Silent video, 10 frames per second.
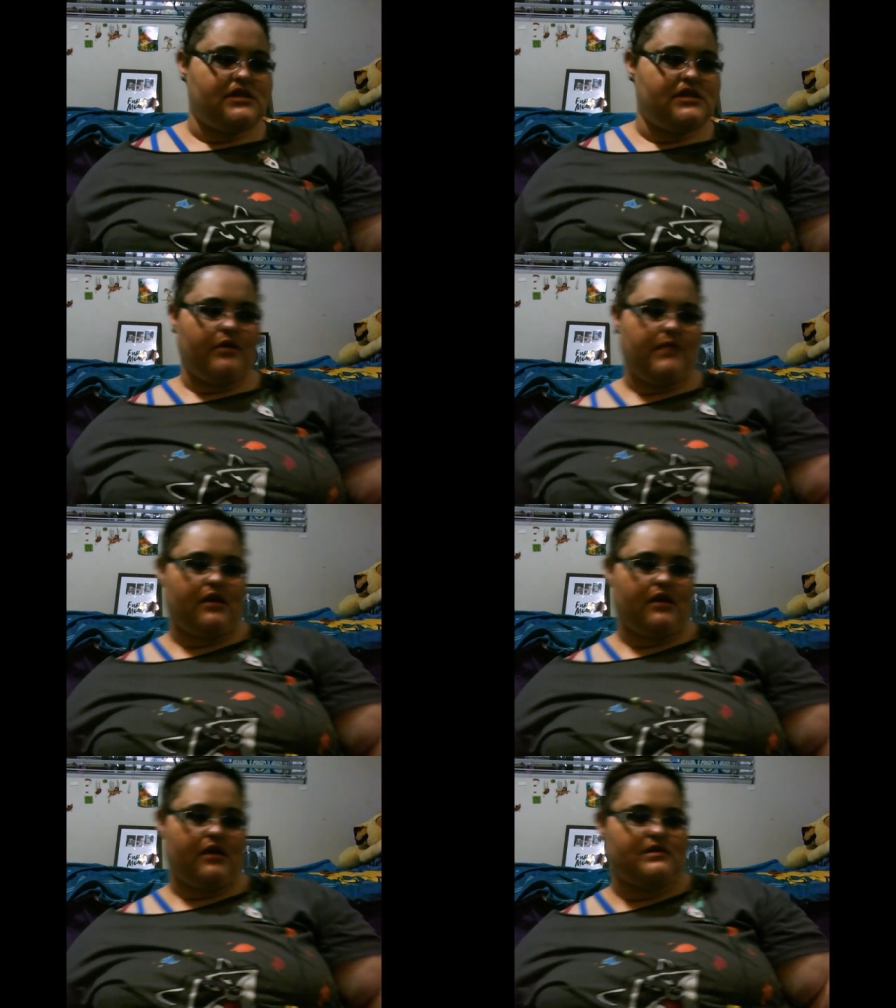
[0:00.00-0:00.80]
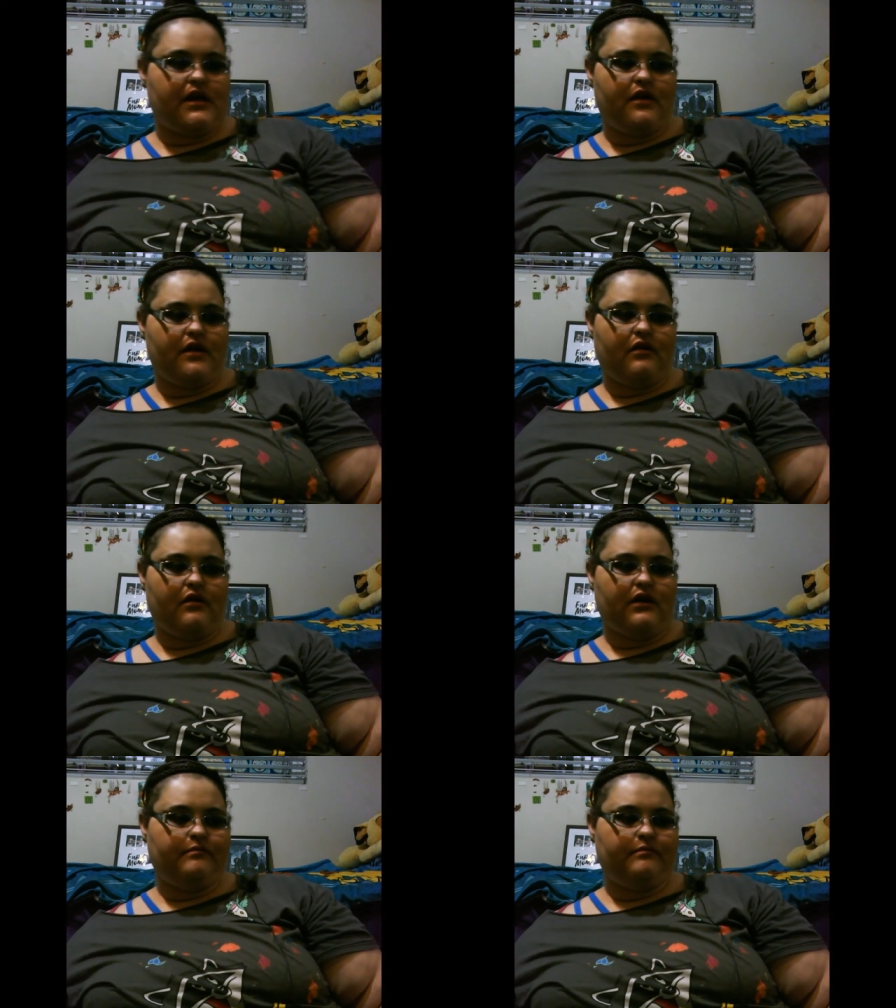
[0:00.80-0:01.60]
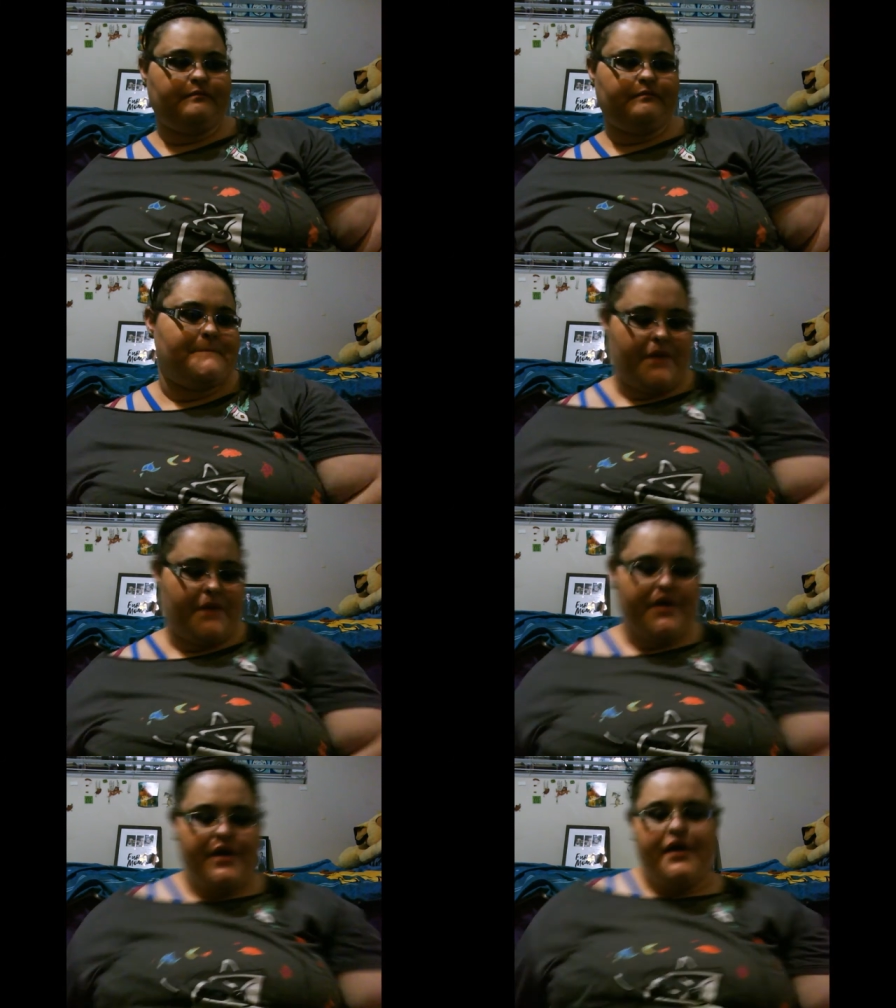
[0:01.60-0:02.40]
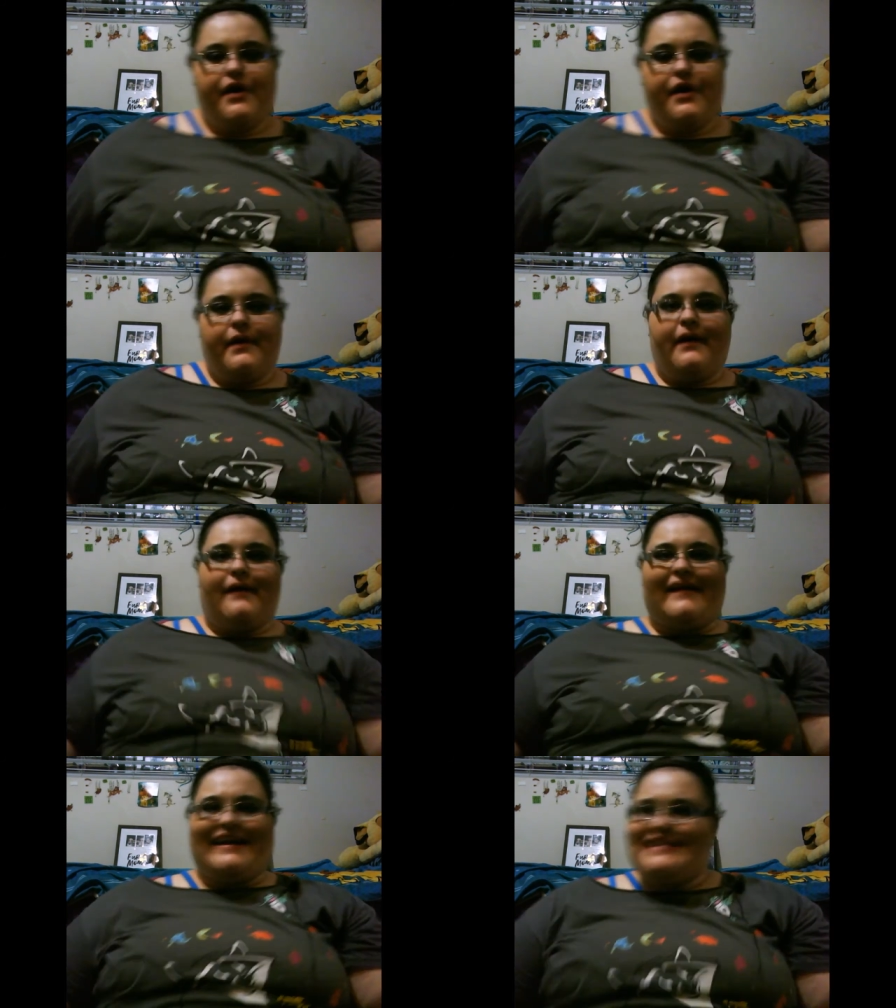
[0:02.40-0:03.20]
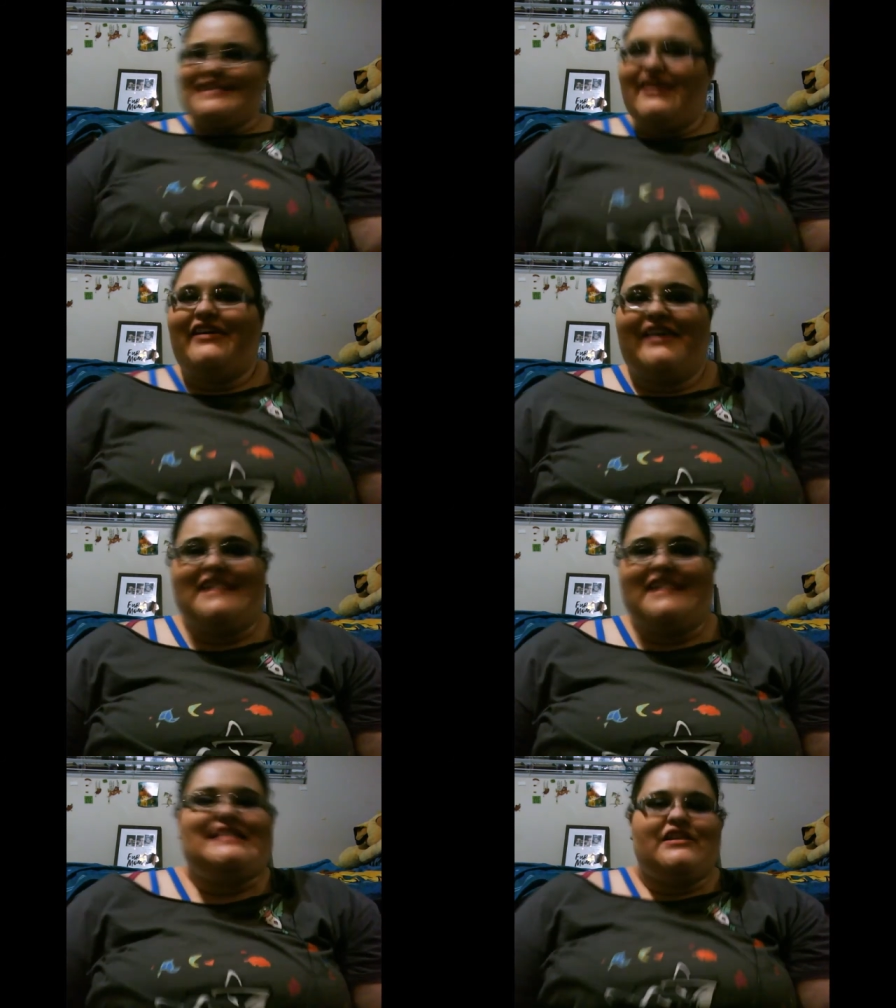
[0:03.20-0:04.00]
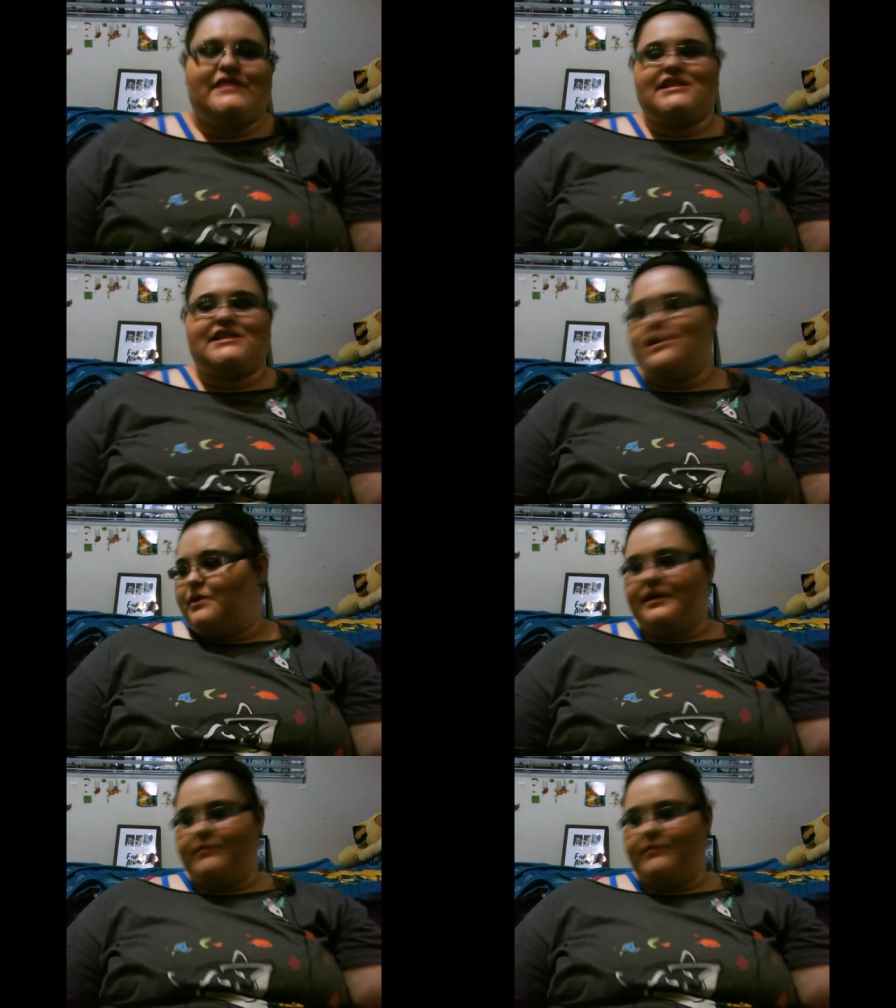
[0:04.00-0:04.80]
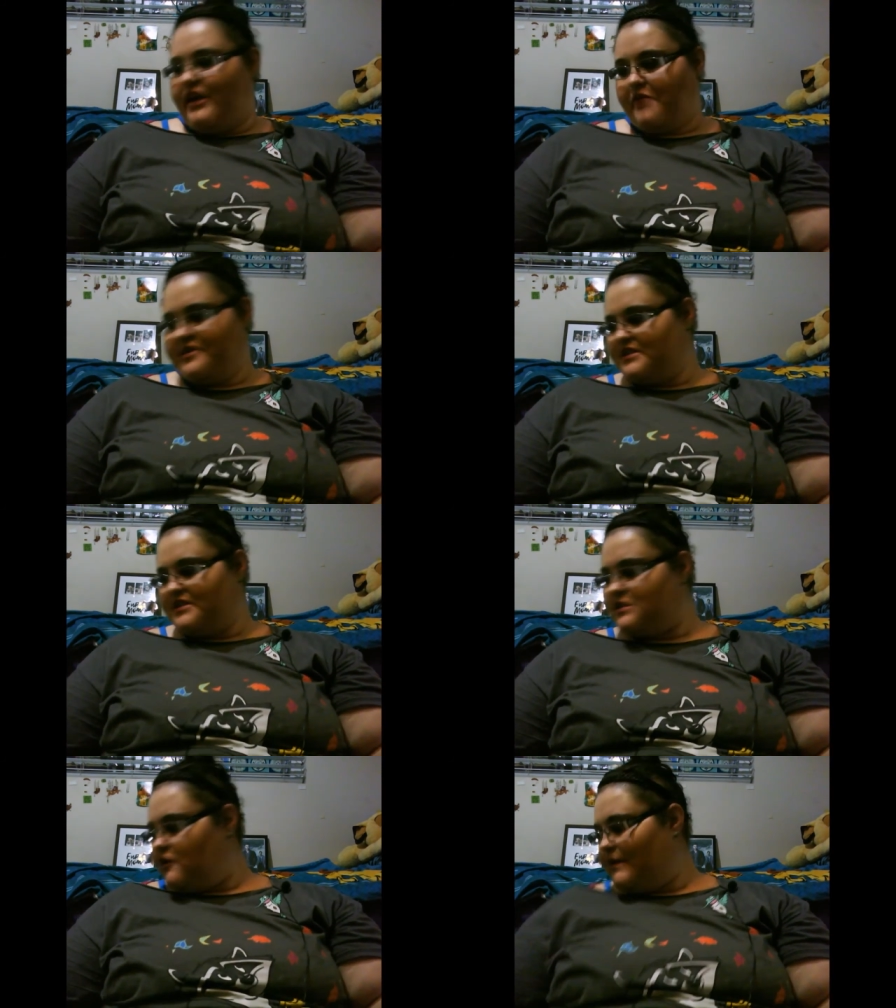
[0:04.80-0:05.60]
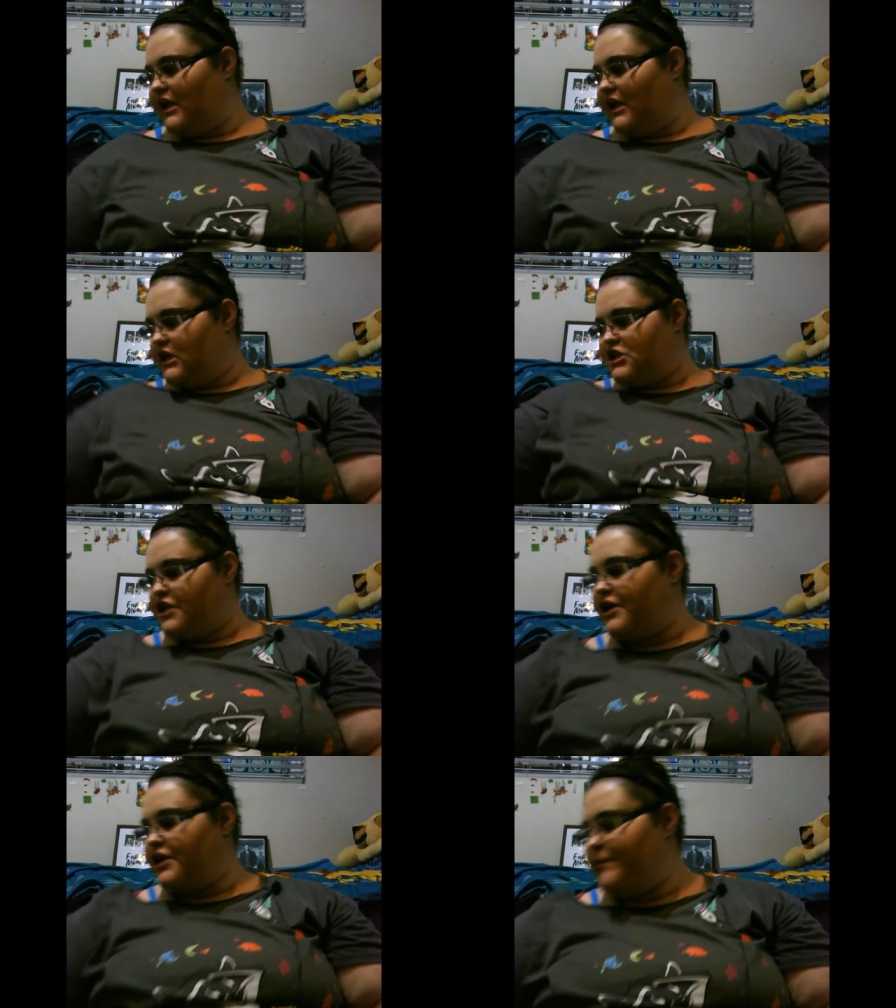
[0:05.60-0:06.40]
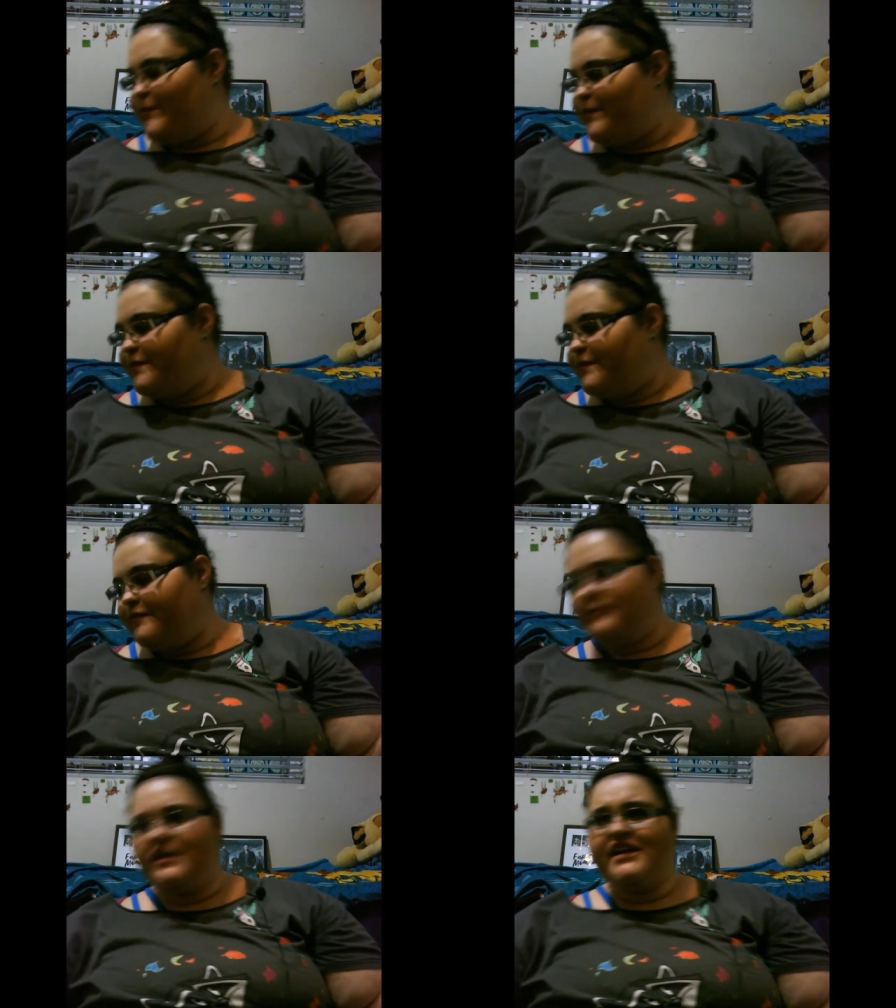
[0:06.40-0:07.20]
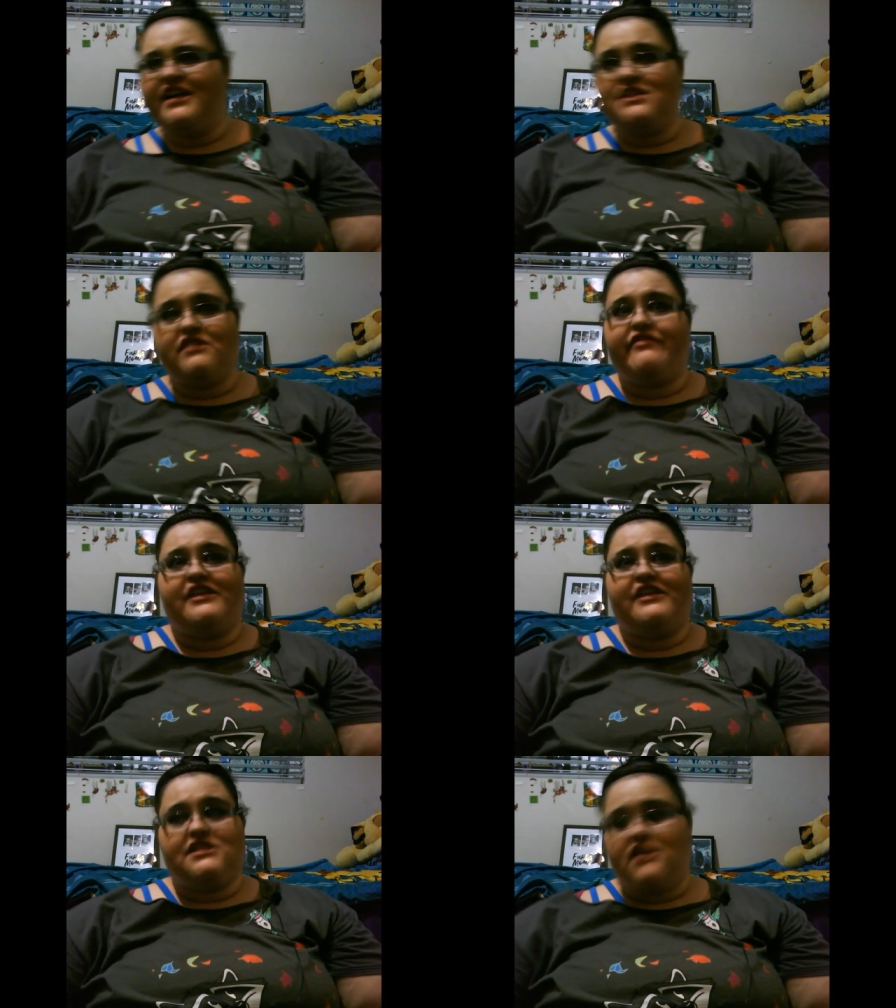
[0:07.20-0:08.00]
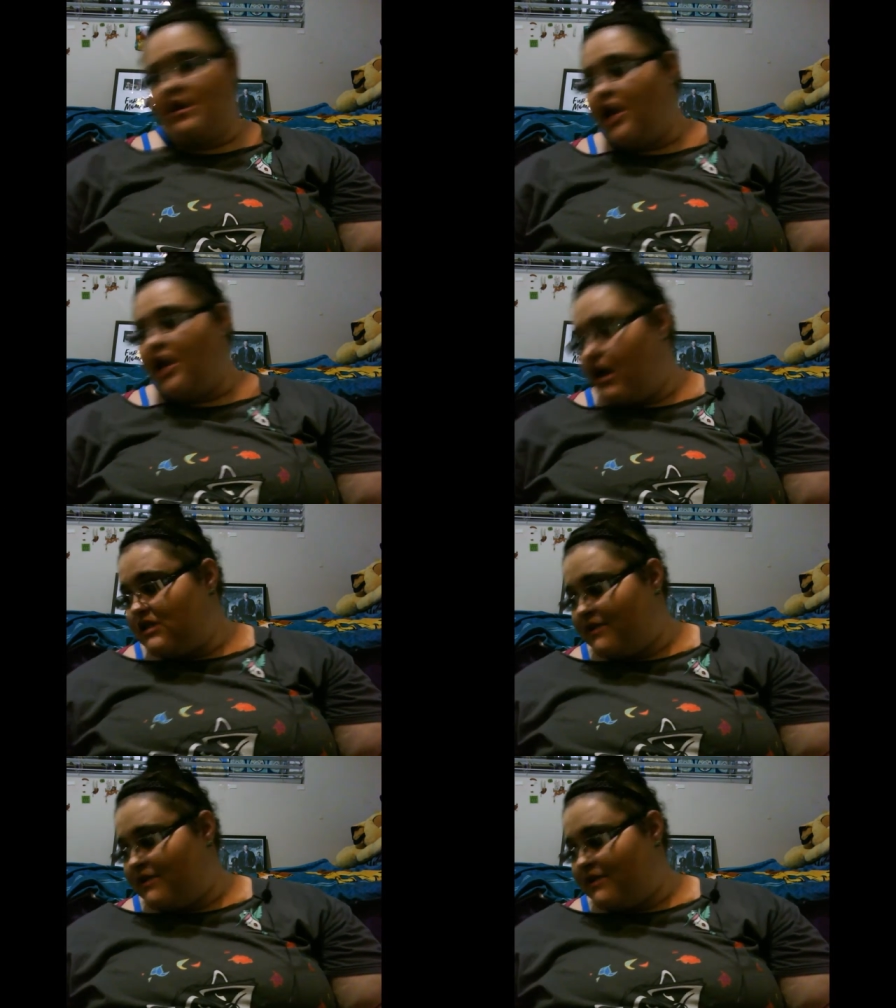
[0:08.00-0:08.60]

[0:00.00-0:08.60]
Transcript: screaming outside. Hold on. Okay, sorry you guys. There was literally my neighbors screaming at each other get into fights a lot.